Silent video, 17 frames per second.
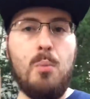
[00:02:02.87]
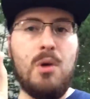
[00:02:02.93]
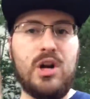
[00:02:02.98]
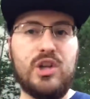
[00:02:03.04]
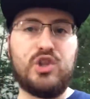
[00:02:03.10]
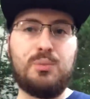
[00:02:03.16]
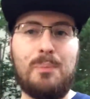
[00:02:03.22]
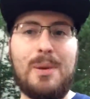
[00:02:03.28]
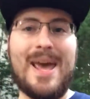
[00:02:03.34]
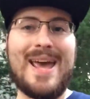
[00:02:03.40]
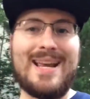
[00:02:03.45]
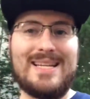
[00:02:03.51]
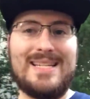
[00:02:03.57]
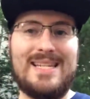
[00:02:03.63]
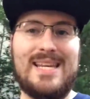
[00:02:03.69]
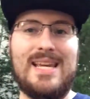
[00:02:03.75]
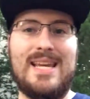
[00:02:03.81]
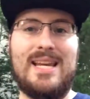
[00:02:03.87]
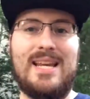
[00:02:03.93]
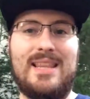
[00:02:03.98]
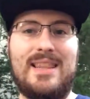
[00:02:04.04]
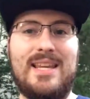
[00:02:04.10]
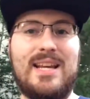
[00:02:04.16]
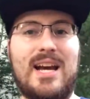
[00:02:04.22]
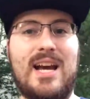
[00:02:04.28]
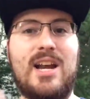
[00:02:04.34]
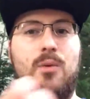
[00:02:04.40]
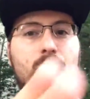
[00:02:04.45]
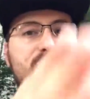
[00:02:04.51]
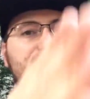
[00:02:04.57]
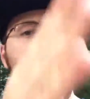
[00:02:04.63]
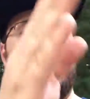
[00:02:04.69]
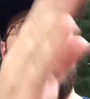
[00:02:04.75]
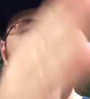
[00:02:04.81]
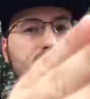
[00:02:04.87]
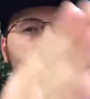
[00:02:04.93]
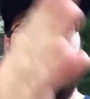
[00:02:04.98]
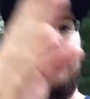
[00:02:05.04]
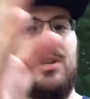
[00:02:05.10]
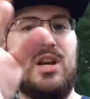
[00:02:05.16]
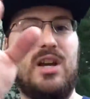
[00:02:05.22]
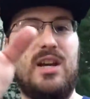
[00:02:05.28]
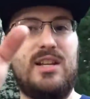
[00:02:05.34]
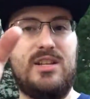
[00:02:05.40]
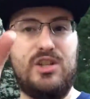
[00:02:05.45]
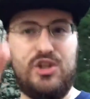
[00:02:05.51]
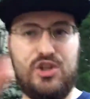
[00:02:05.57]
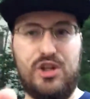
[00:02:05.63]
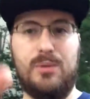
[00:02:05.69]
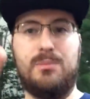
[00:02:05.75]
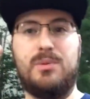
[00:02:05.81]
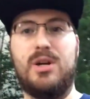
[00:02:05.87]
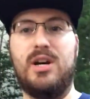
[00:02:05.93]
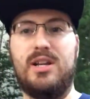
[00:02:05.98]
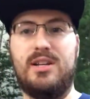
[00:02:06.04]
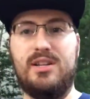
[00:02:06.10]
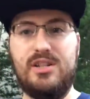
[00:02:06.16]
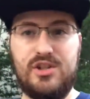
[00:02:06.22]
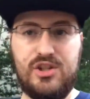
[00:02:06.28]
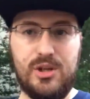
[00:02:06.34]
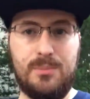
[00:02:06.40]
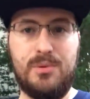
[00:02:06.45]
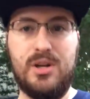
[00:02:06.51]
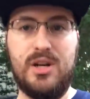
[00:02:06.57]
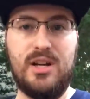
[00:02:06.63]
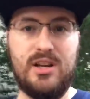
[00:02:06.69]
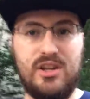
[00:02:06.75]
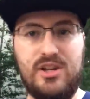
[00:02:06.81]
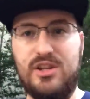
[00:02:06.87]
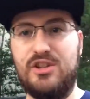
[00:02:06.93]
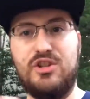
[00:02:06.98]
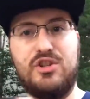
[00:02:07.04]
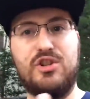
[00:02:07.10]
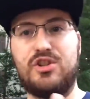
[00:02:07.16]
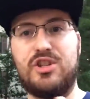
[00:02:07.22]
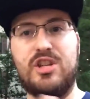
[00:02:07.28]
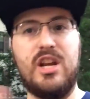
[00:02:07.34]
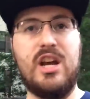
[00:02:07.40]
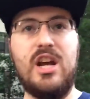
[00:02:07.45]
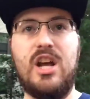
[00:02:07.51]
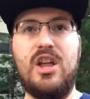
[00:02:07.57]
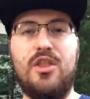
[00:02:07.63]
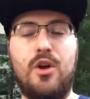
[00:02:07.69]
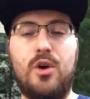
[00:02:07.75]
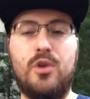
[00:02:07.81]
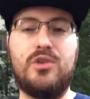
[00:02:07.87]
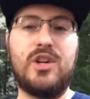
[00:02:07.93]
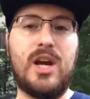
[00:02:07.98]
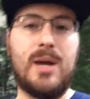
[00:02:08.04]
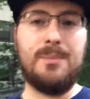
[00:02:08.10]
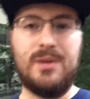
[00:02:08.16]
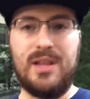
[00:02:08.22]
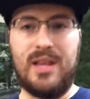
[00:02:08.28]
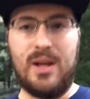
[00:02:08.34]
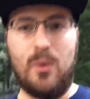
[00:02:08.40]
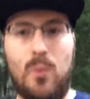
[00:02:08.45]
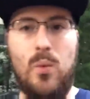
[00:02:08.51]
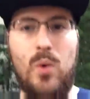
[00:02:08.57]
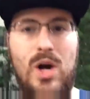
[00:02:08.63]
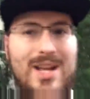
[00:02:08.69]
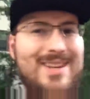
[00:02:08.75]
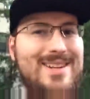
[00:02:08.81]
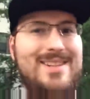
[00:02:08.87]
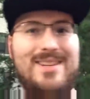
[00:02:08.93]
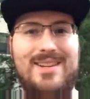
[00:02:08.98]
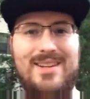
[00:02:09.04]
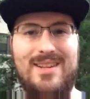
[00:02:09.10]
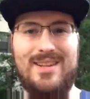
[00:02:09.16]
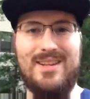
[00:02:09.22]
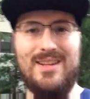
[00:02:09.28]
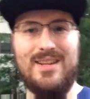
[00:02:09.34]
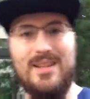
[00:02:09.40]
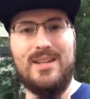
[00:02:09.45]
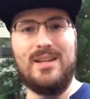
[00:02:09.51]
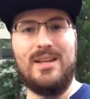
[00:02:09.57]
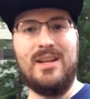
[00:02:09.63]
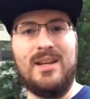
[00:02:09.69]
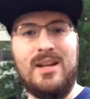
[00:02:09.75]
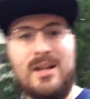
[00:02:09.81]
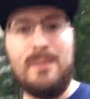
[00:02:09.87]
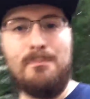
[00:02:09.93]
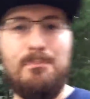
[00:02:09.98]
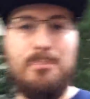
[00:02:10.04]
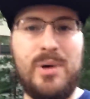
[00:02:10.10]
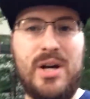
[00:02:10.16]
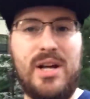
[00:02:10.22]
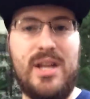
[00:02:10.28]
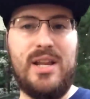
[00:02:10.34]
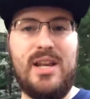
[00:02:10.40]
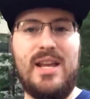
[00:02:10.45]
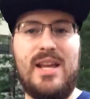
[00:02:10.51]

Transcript: much packed in, and they kind of went jump cut to jump cut to jump cut, and just the whole time you're like, what? But